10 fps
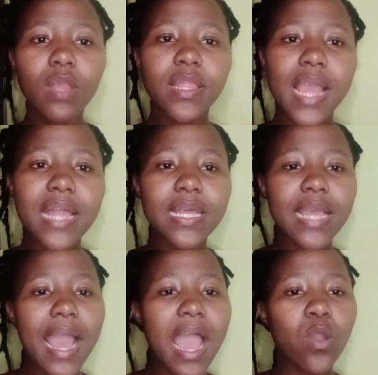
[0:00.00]

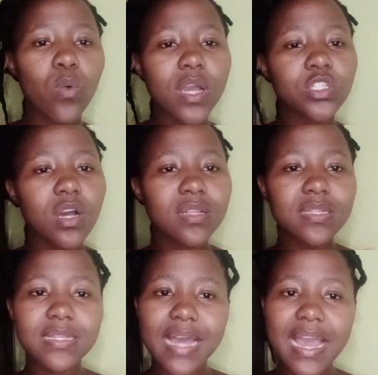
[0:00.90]
Nyanika, I went on
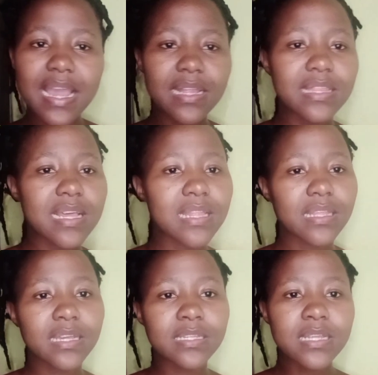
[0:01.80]
the 9th,
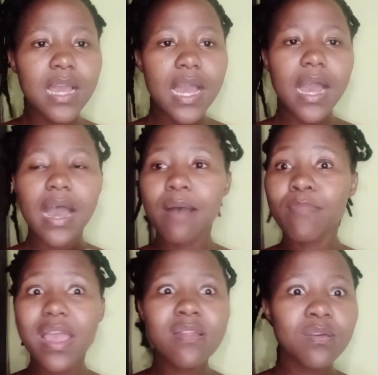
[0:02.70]
and then
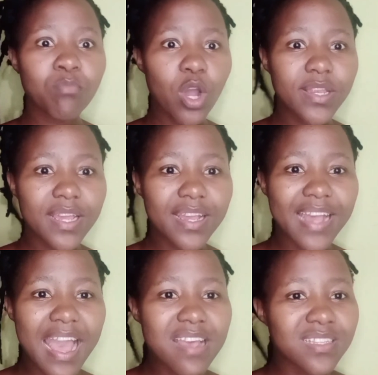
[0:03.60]
In the morning,
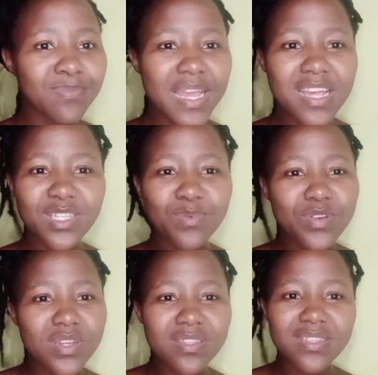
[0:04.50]
guys, my
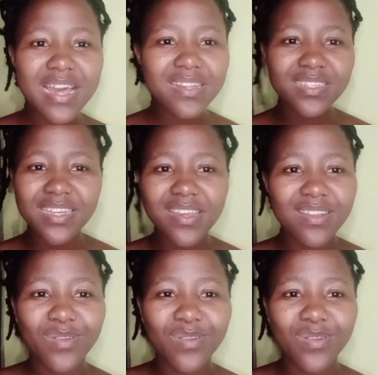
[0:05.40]
experience that day,